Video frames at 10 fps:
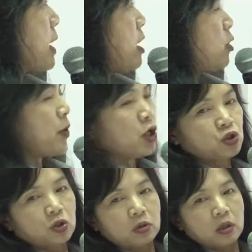
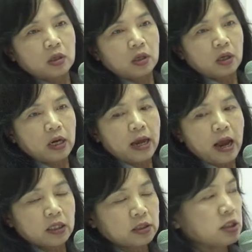calibration like
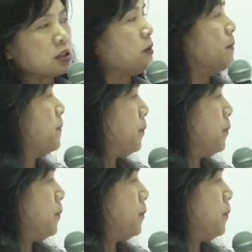other systems.